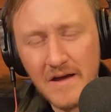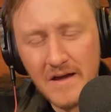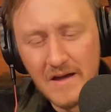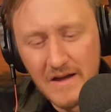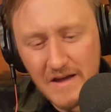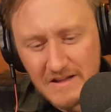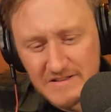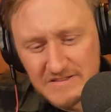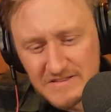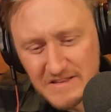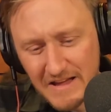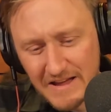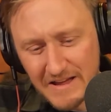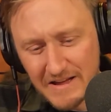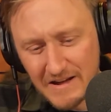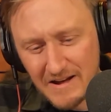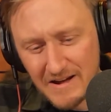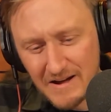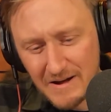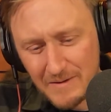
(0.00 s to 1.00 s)
it's like
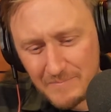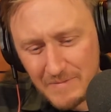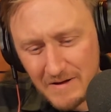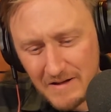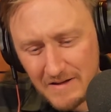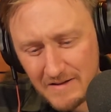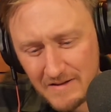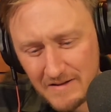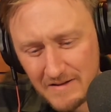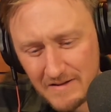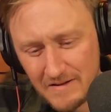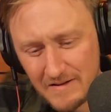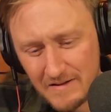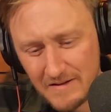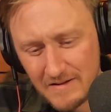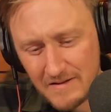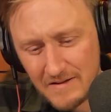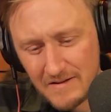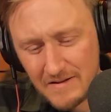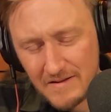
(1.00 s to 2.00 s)

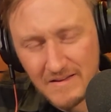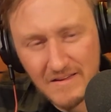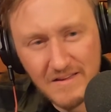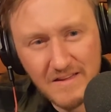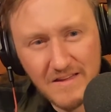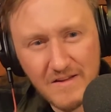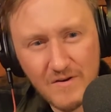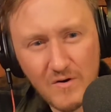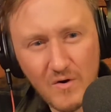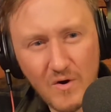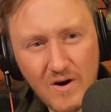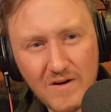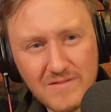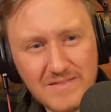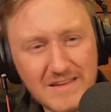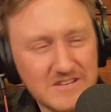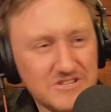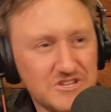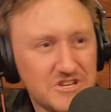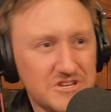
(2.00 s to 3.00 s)
all
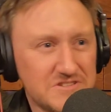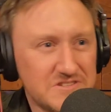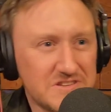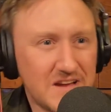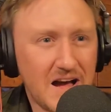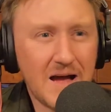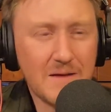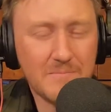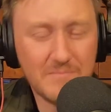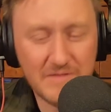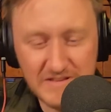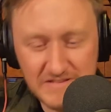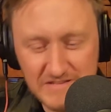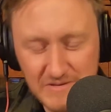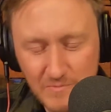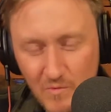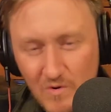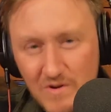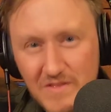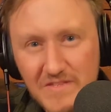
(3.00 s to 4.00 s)
that shit's timeless.
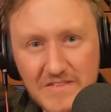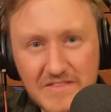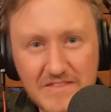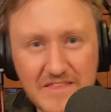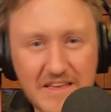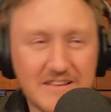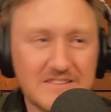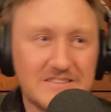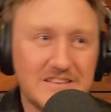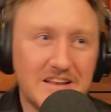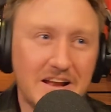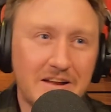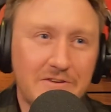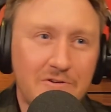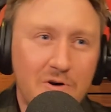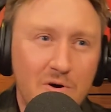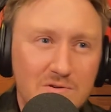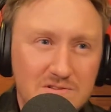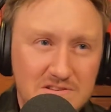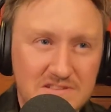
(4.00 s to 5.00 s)
And one of the things that I
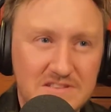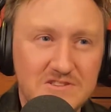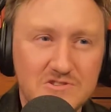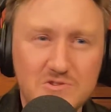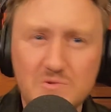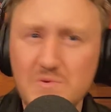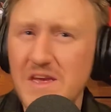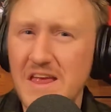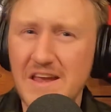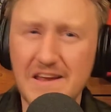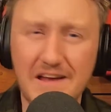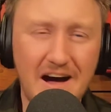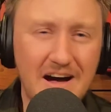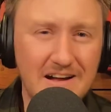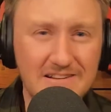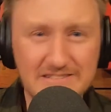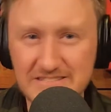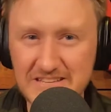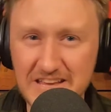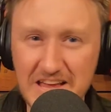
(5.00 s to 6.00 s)
noticed is you
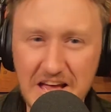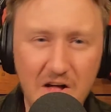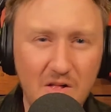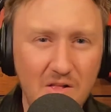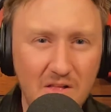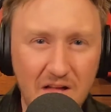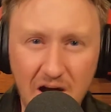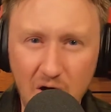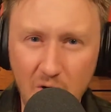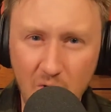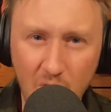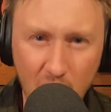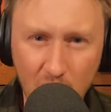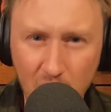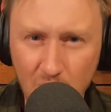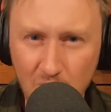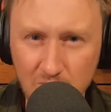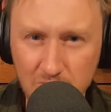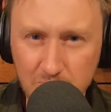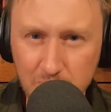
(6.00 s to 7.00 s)
cannot tell how
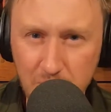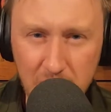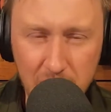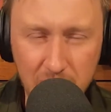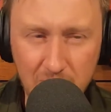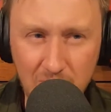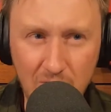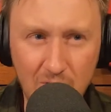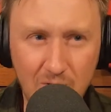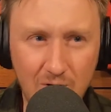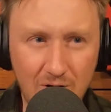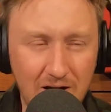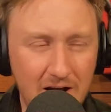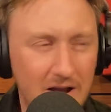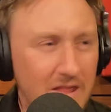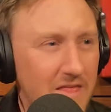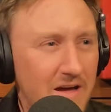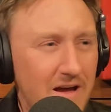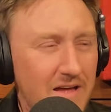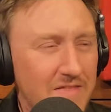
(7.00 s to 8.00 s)
old people are.
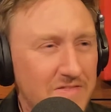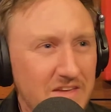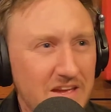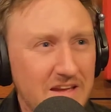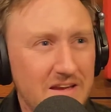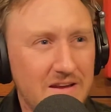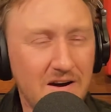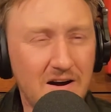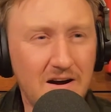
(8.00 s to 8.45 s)
I think